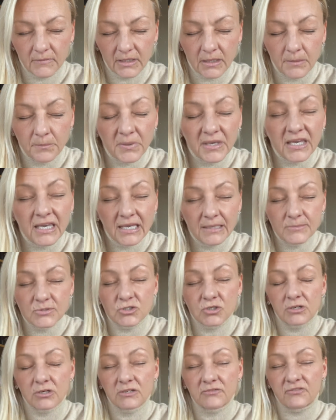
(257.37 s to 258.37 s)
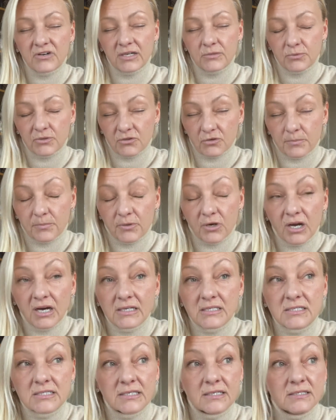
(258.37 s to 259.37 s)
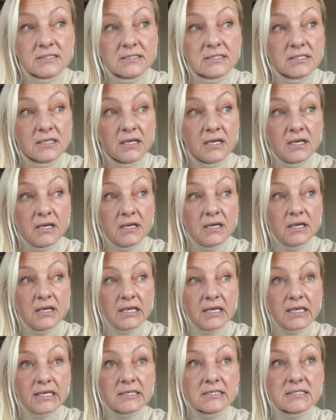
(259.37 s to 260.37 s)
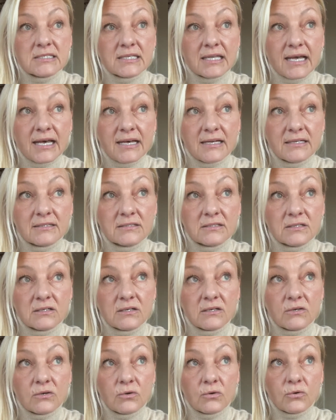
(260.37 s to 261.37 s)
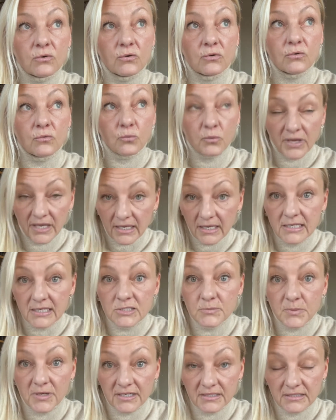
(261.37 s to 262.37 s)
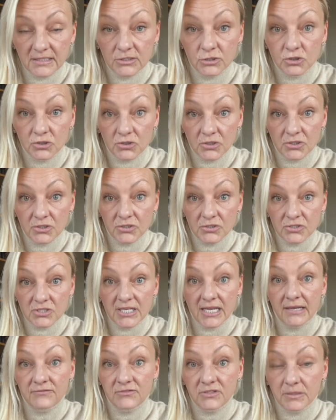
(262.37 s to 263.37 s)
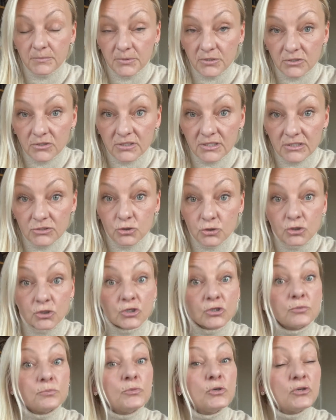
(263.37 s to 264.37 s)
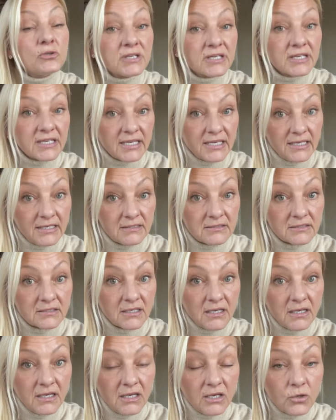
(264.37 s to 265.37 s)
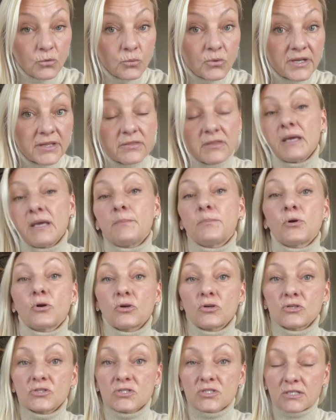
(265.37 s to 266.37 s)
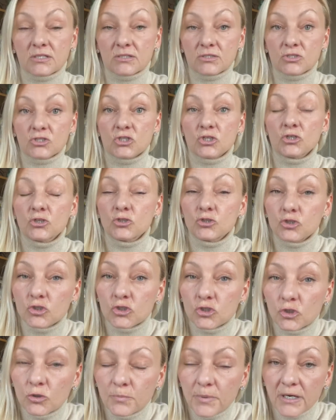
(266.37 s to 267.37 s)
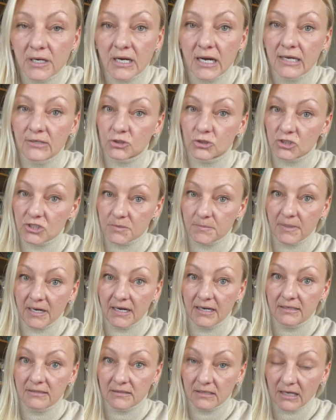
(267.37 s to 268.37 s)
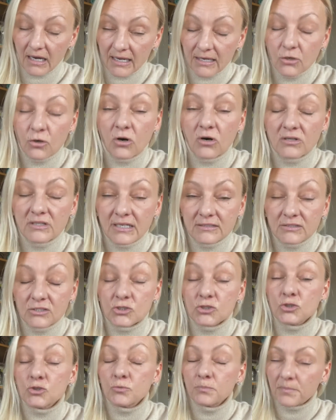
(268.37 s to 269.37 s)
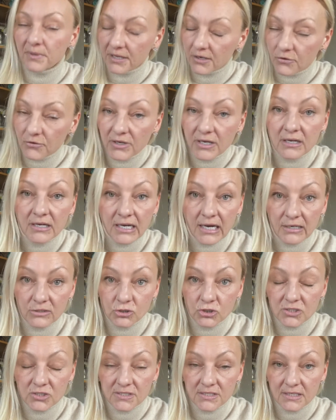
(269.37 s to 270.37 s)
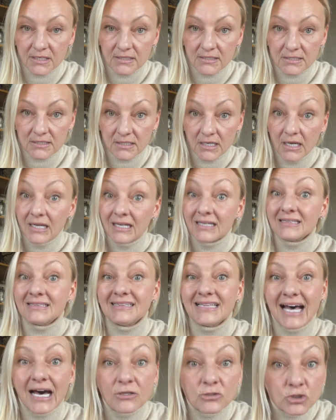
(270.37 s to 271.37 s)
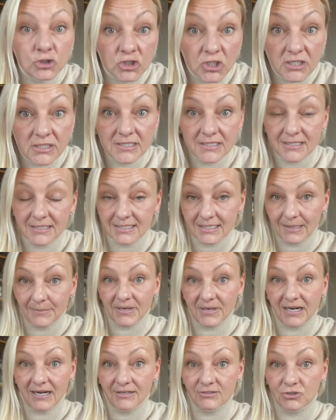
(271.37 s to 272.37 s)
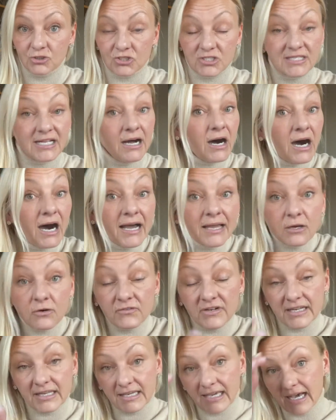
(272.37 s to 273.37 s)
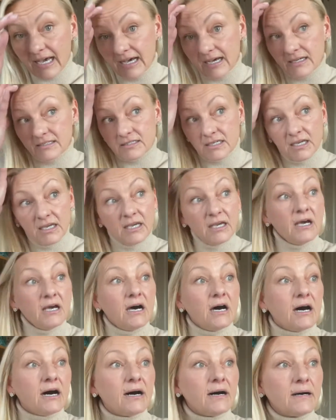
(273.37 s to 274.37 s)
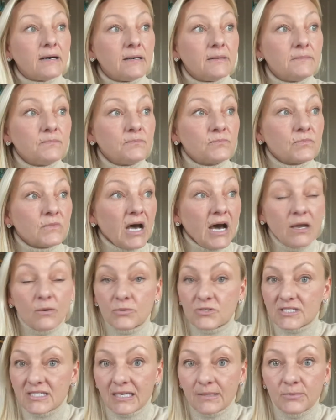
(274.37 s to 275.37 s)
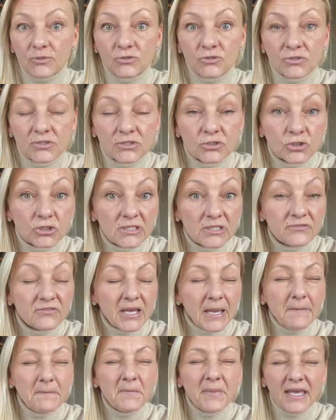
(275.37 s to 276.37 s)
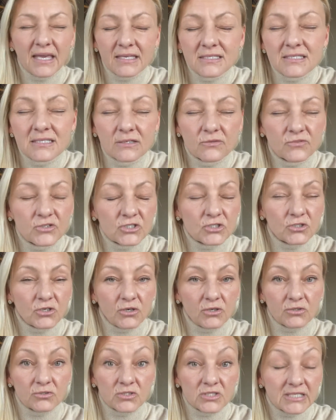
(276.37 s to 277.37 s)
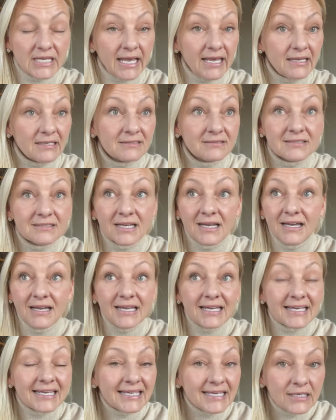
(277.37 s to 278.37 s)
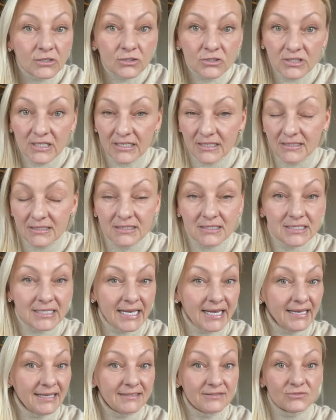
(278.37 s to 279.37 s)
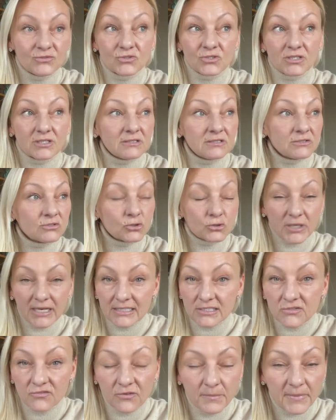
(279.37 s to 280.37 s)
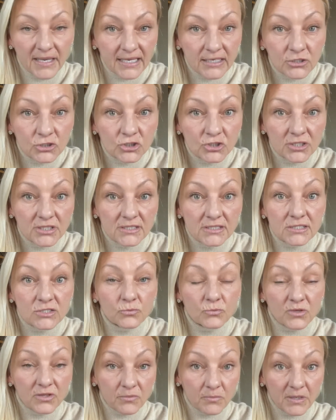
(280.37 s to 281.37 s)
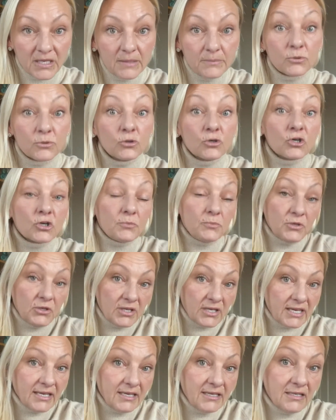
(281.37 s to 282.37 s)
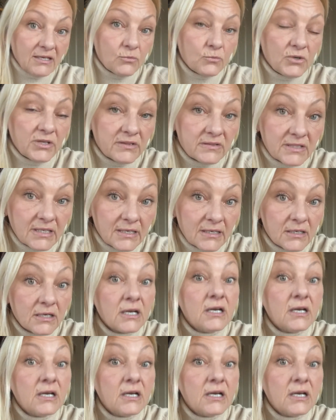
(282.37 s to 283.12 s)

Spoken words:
became certified with her process is that we as practitioners have the ability to communicate with a person's superconscious mind. I call that the superior consciousness, not just the subconscious. Now, I already had, I was able to achieve amazing results and healings and transformations with people communicating with their